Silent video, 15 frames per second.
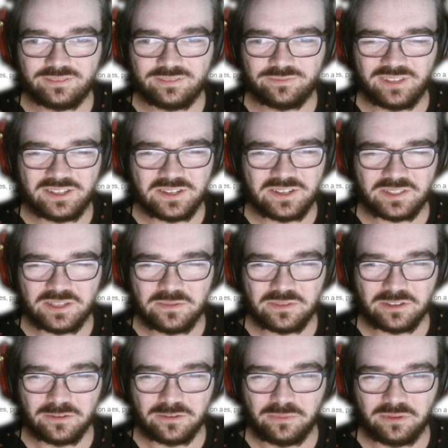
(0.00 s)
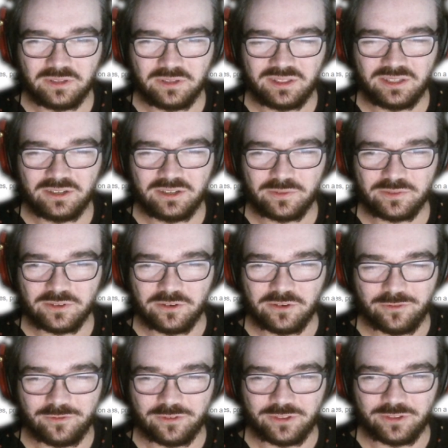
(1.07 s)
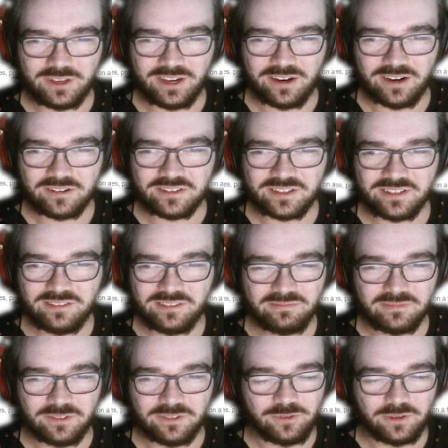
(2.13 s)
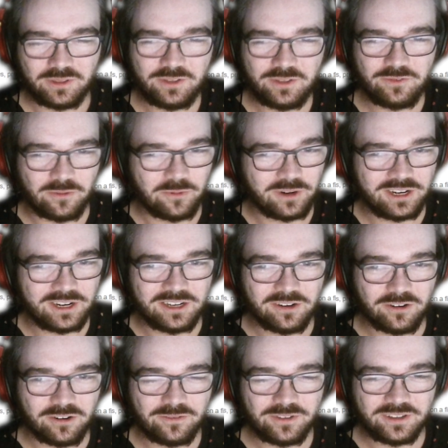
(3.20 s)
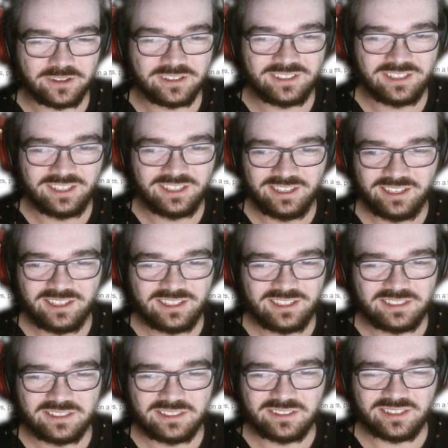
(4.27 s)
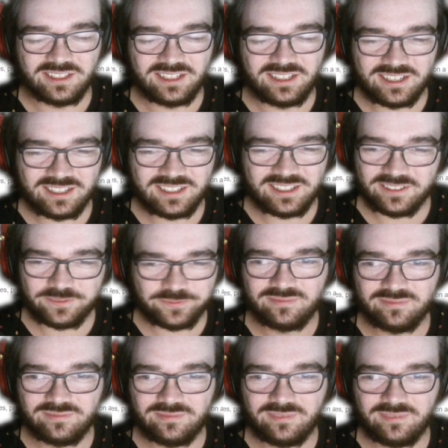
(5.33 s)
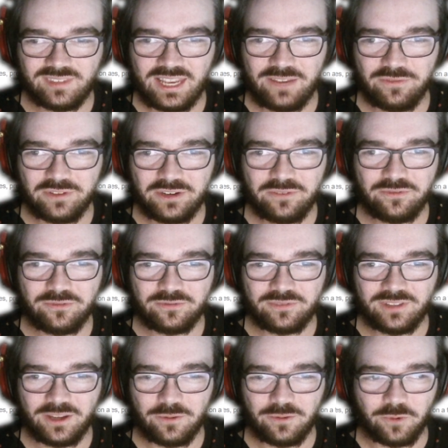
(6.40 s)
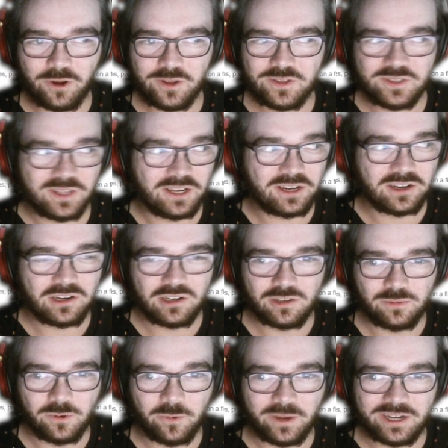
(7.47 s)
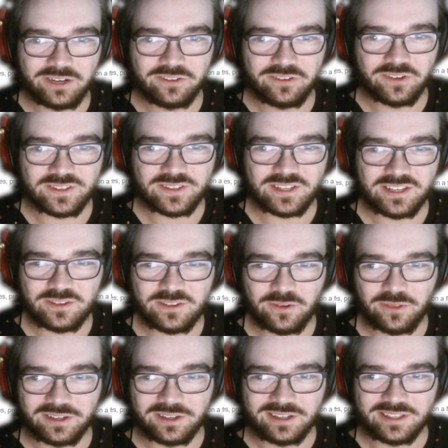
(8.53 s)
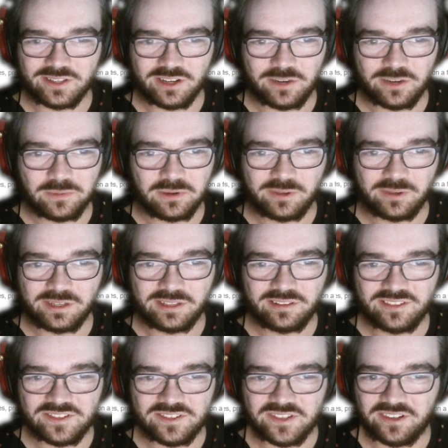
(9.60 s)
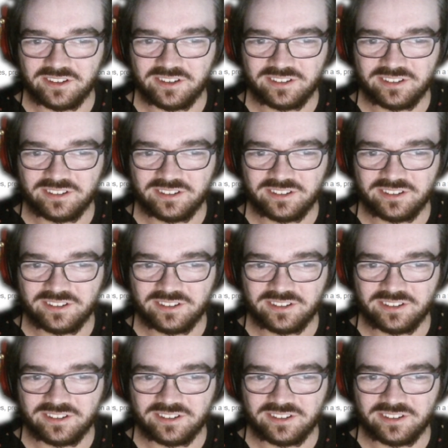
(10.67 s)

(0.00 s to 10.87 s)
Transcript: It just seems completely off tone for the character, for at least from what I know of her. Like, even if it was like a normal wedding dress, I still think it's gonna be weird, so.